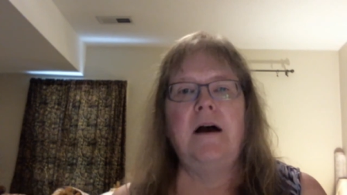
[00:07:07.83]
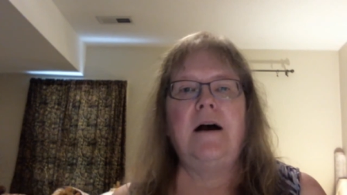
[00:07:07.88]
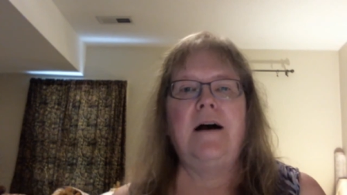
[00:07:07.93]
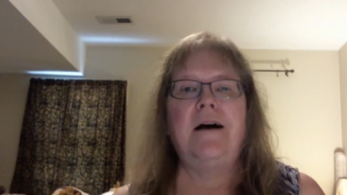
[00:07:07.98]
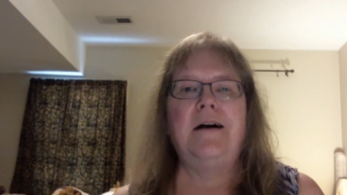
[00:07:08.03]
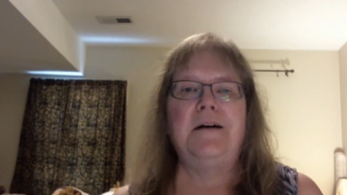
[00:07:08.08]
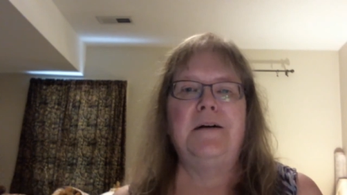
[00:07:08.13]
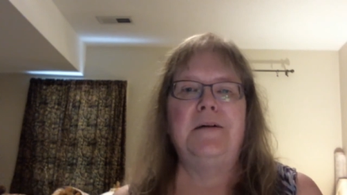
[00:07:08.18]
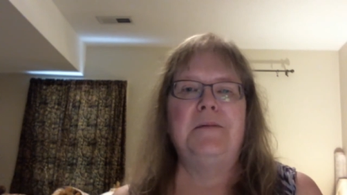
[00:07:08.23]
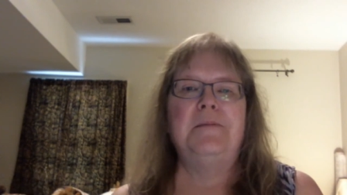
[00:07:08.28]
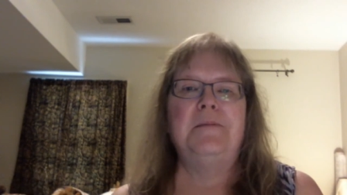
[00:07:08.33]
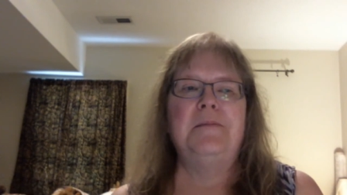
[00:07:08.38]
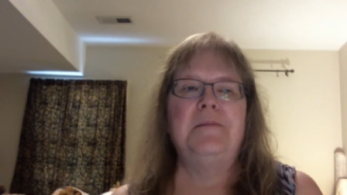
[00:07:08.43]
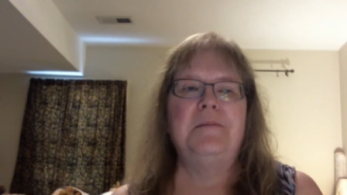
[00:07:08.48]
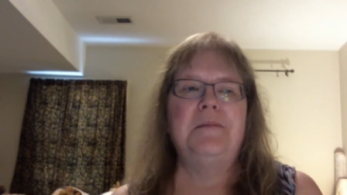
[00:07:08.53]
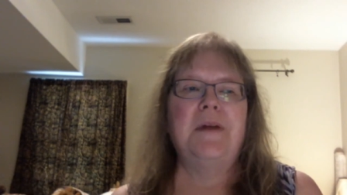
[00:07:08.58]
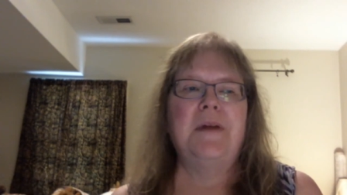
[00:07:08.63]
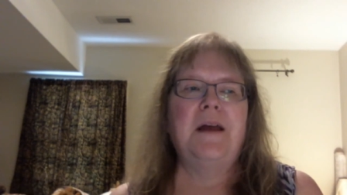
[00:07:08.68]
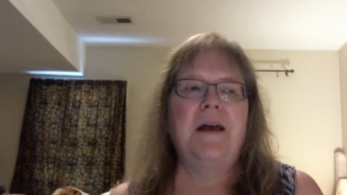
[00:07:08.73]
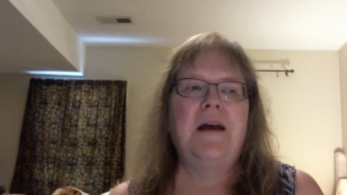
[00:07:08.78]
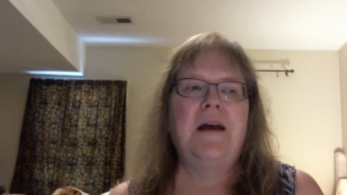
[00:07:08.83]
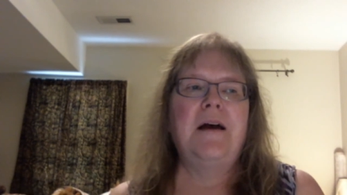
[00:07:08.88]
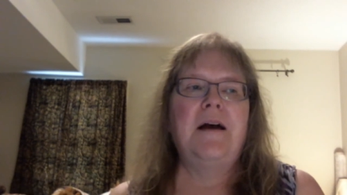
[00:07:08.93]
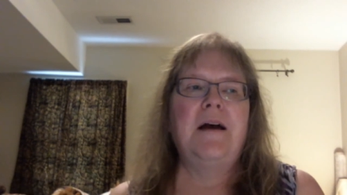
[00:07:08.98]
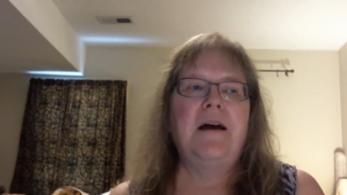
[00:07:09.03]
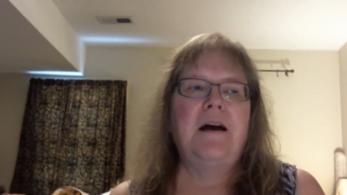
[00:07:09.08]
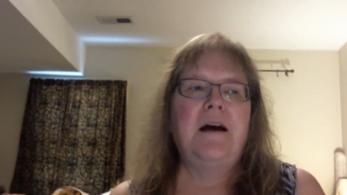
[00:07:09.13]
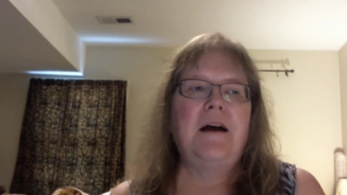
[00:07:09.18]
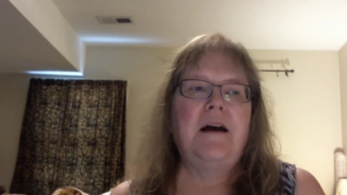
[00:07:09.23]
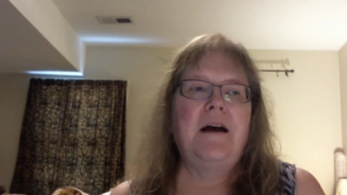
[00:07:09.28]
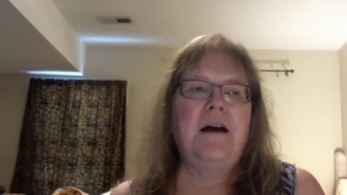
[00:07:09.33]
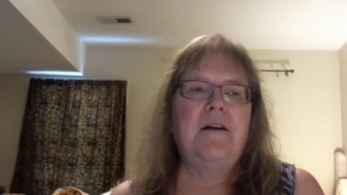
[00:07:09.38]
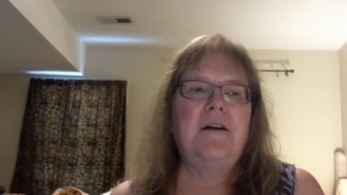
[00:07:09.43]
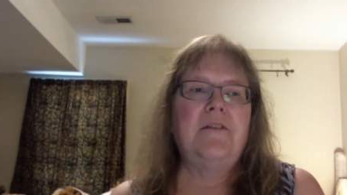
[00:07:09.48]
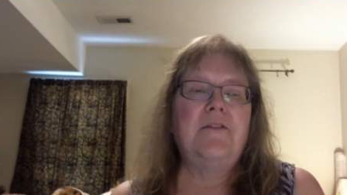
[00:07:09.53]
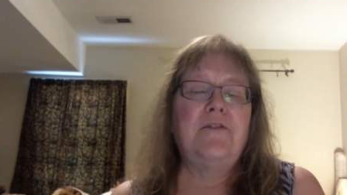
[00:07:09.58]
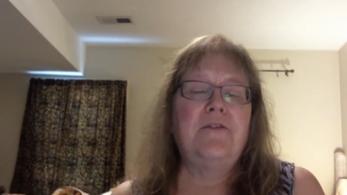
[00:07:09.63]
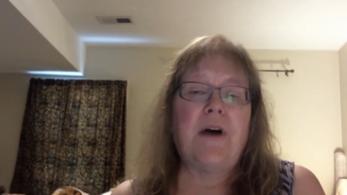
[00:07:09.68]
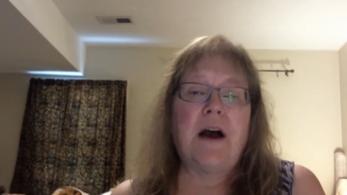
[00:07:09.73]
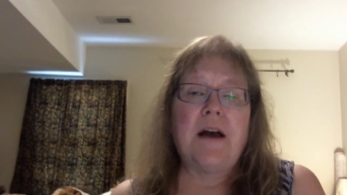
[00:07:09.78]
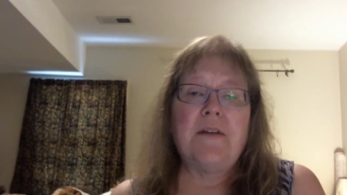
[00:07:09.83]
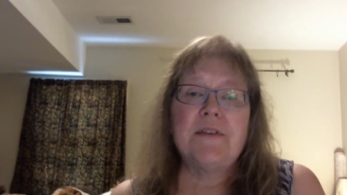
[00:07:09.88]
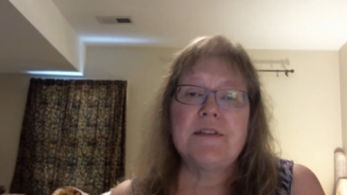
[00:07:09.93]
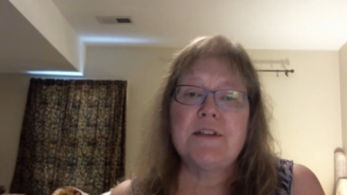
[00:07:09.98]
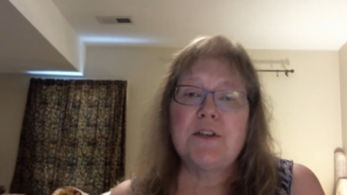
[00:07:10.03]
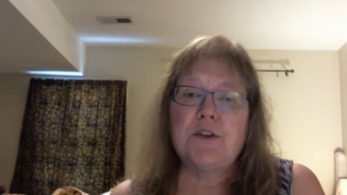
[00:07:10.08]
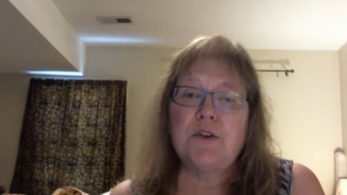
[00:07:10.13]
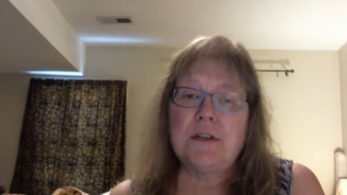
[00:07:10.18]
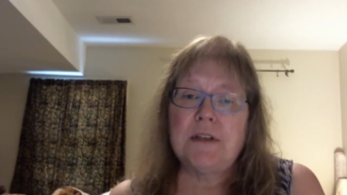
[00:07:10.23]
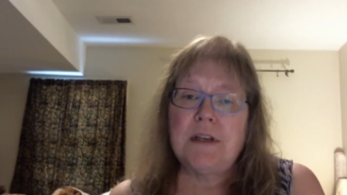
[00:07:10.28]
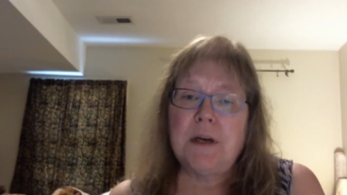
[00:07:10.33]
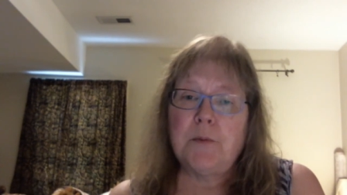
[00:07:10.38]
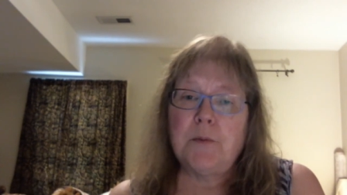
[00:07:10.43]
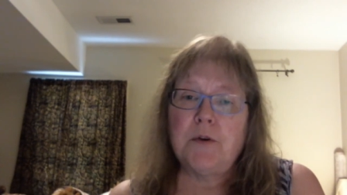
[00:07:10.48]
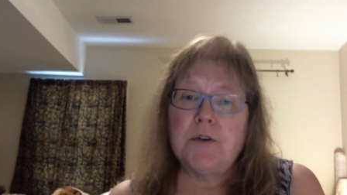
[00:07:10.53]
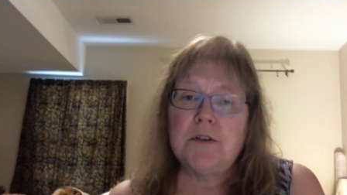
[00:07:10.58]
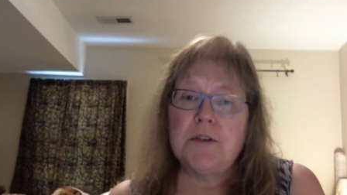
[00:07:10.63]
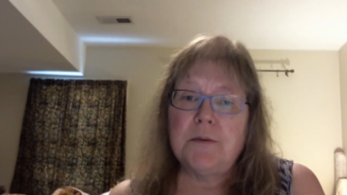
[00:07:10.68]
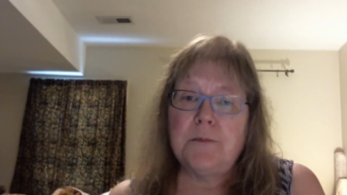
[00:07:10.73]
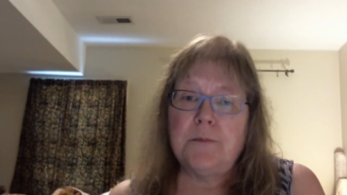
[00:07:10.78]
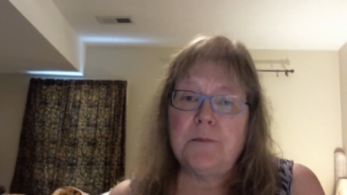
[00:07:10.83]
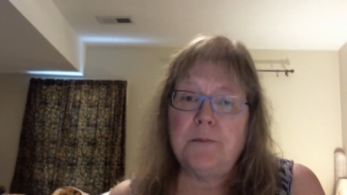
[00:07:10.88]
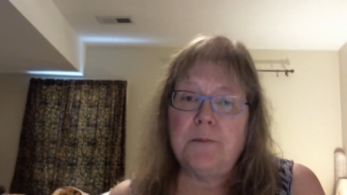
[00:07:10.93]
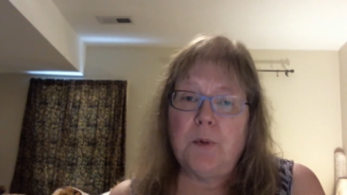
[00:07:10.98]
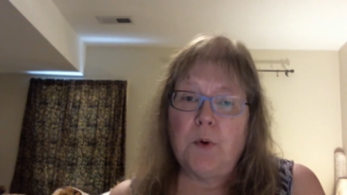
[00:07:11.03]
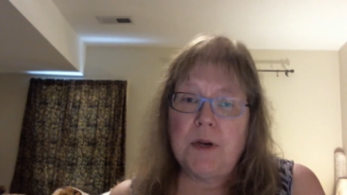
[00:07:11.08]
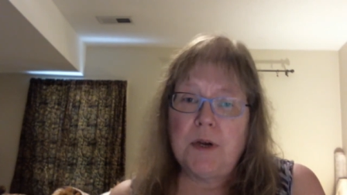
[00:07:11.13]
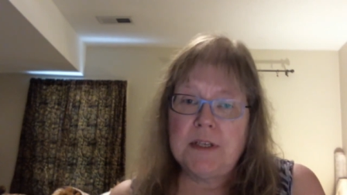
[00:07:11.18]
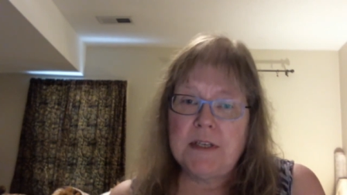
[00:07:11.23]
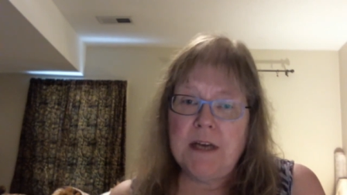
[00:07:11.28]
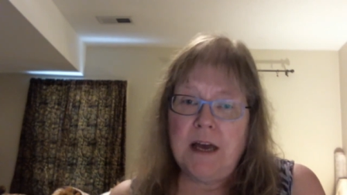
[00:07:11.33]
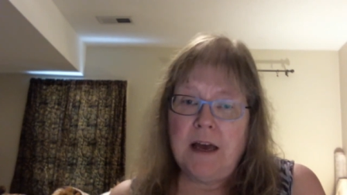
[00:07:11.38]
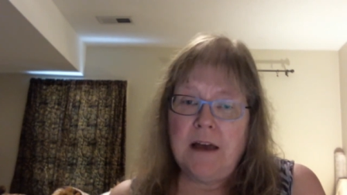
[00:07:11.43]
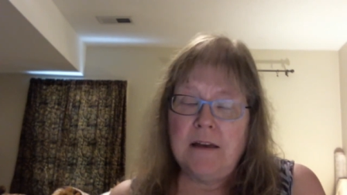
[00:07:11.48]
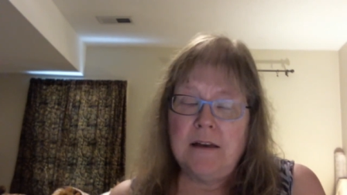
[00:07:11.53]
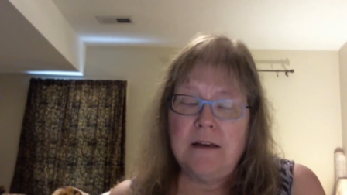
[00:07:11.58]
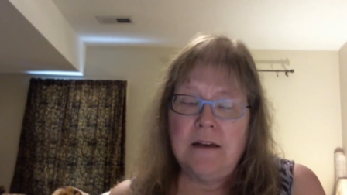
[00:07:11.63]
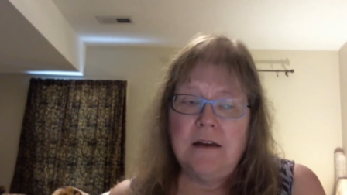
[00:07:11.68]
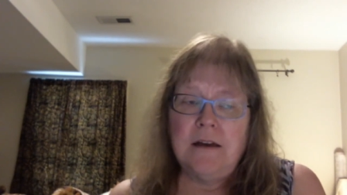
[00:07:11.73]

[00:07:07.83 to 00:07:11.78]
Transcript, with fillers: Um, five is a good number to point at